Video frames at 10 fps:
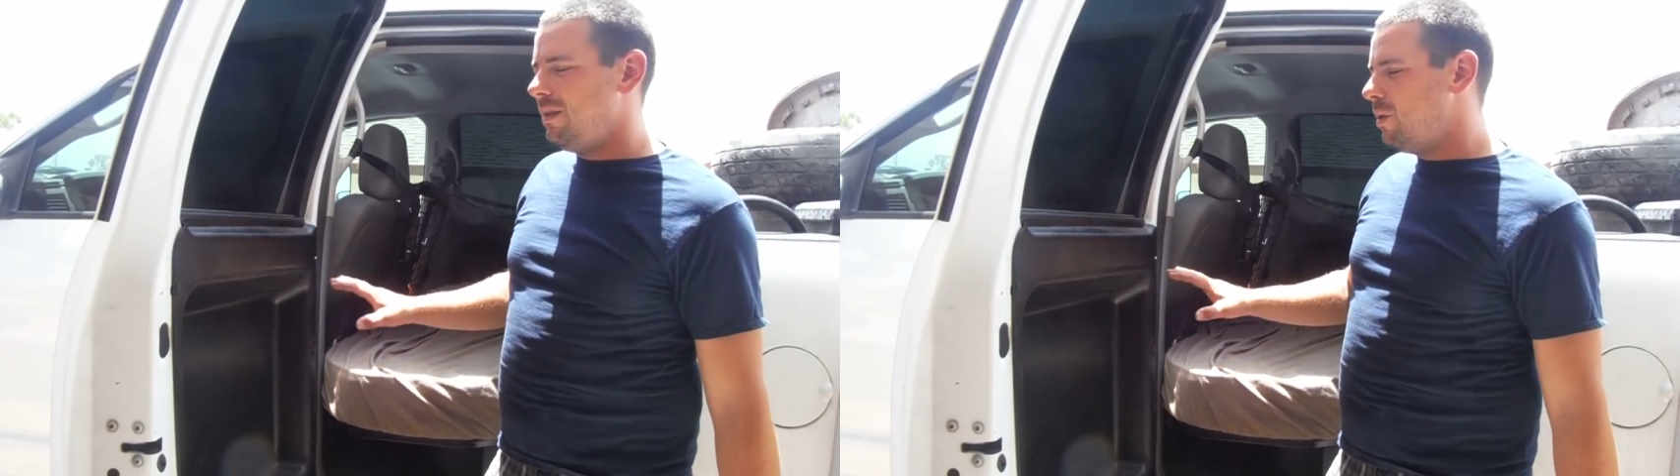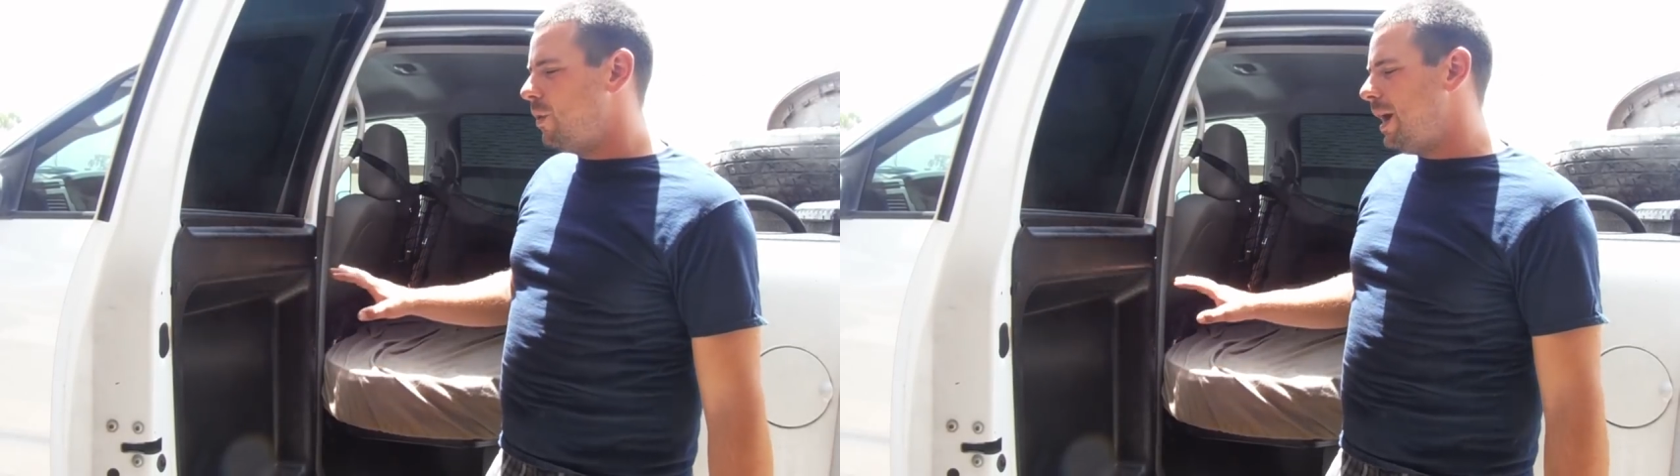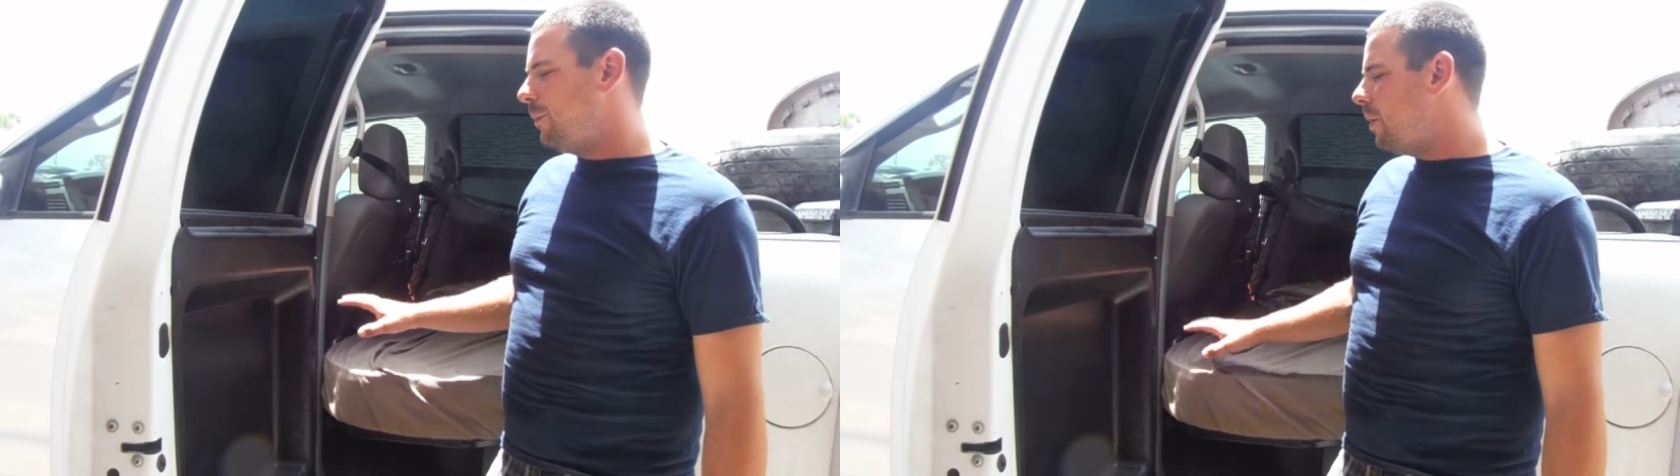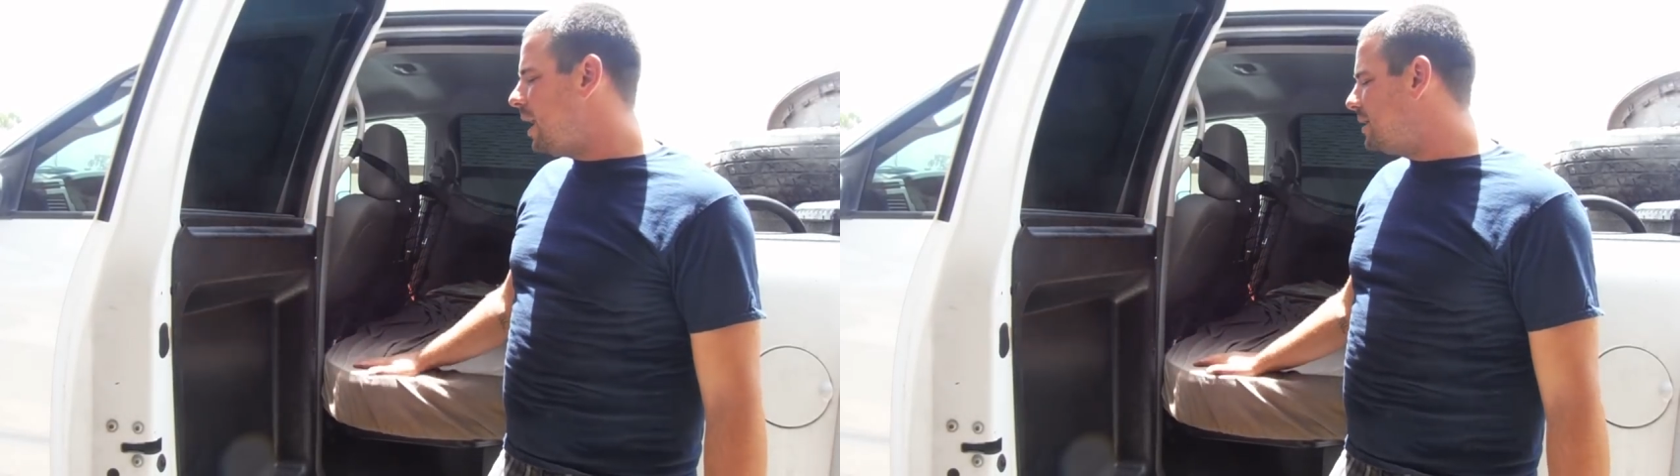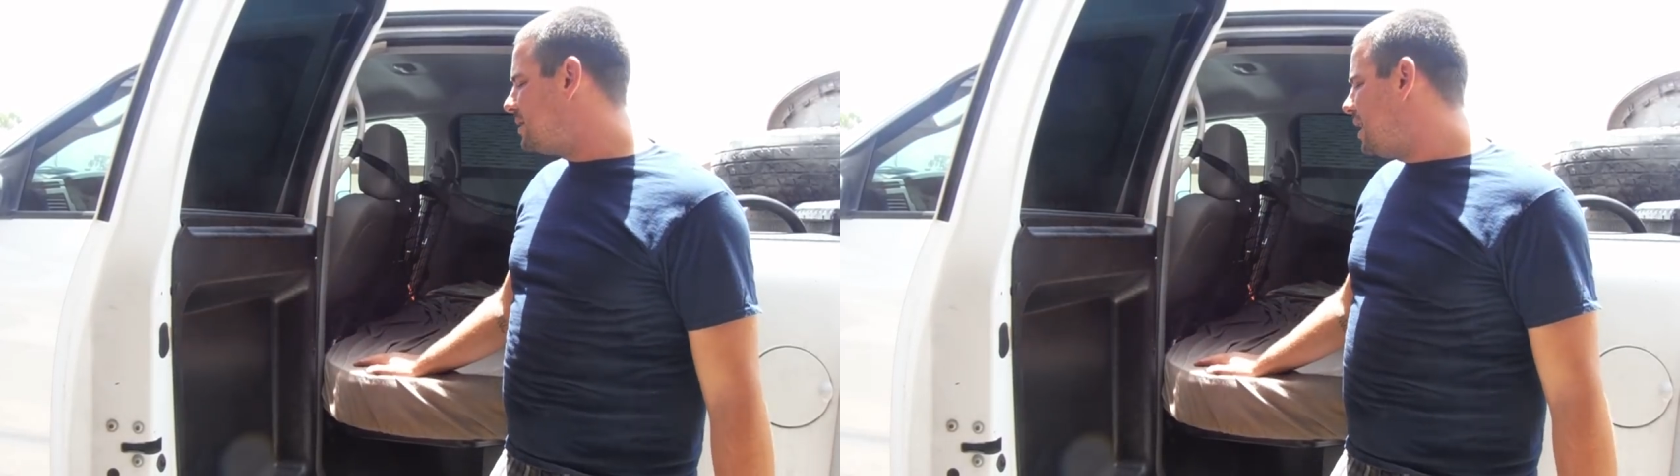it
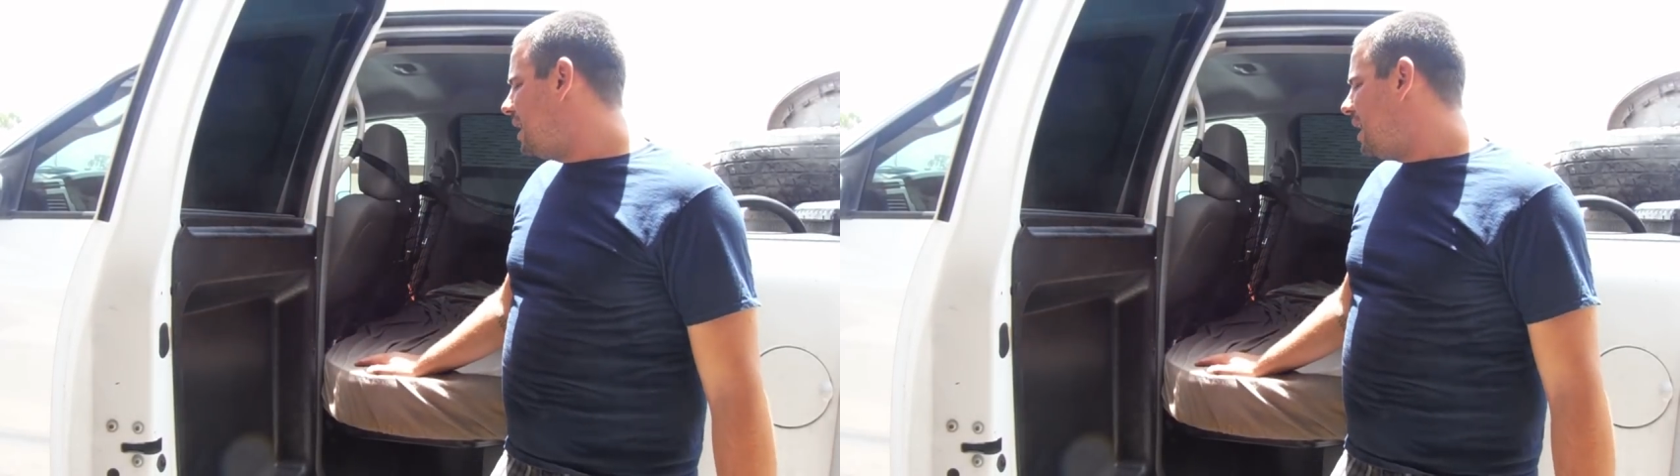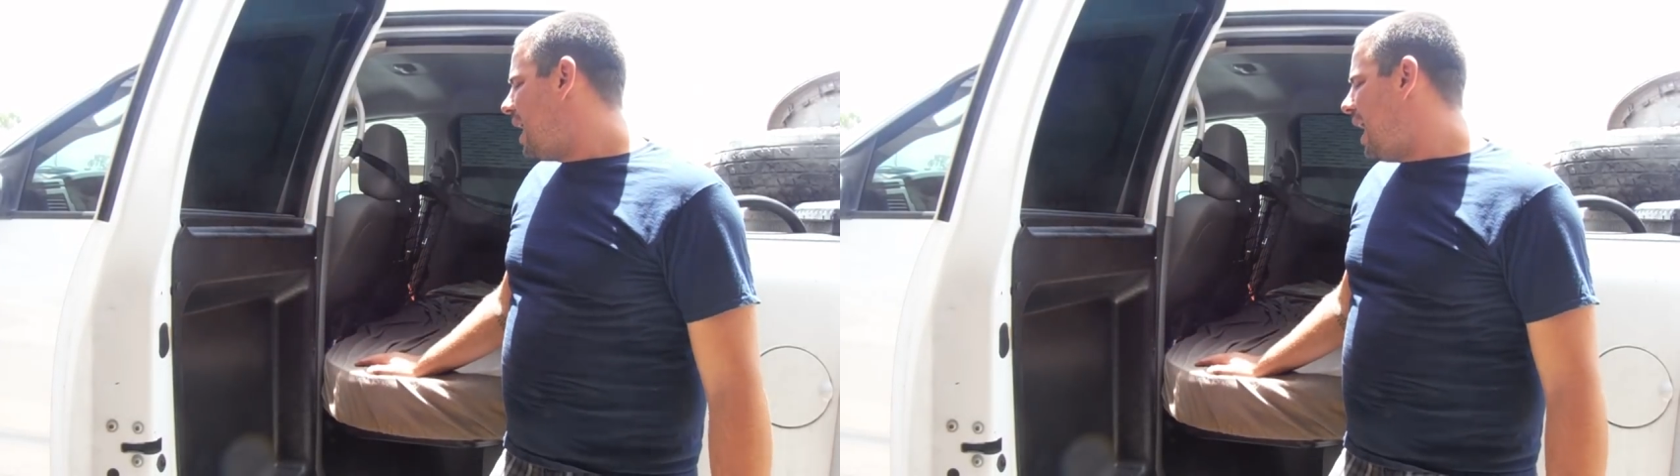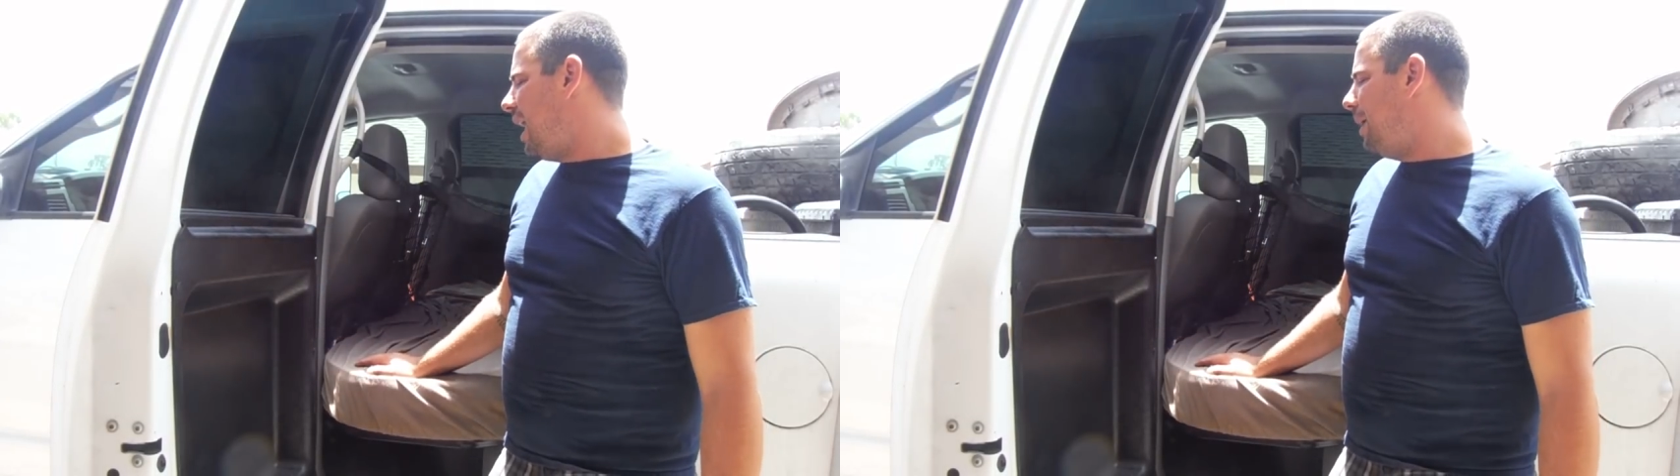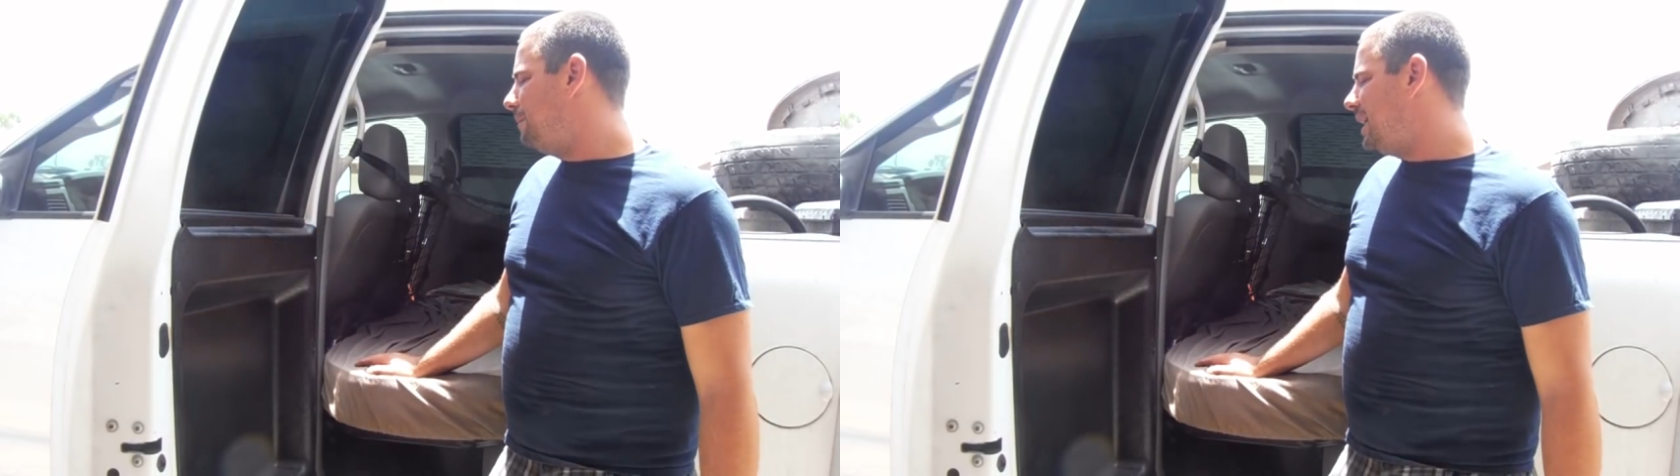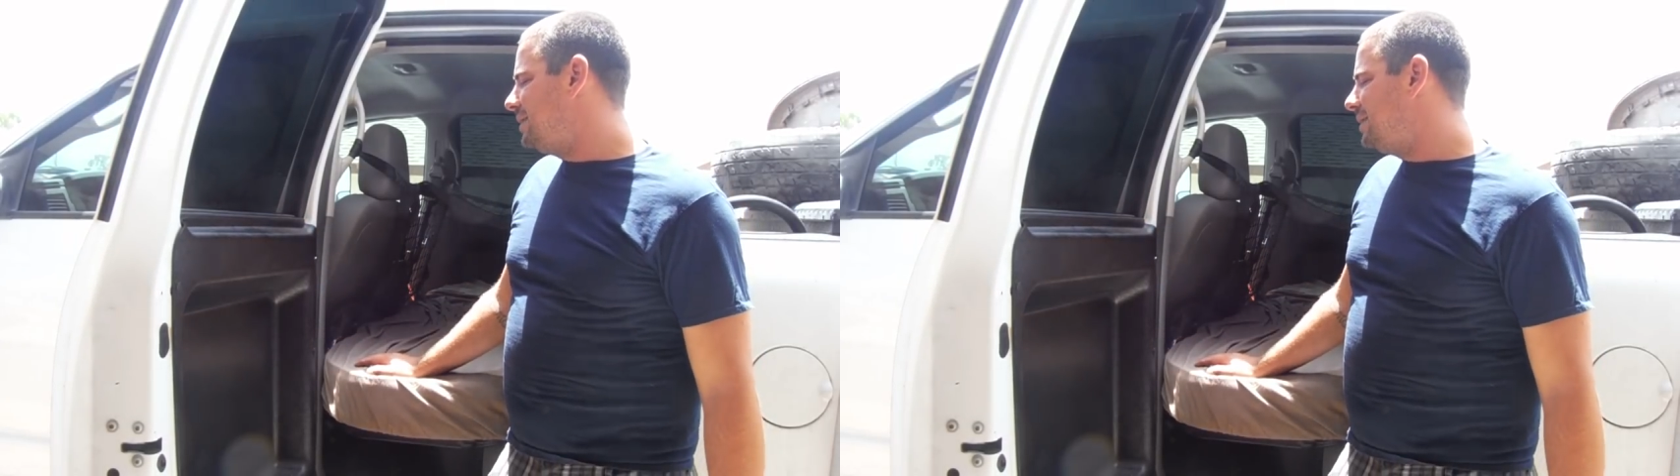was. When I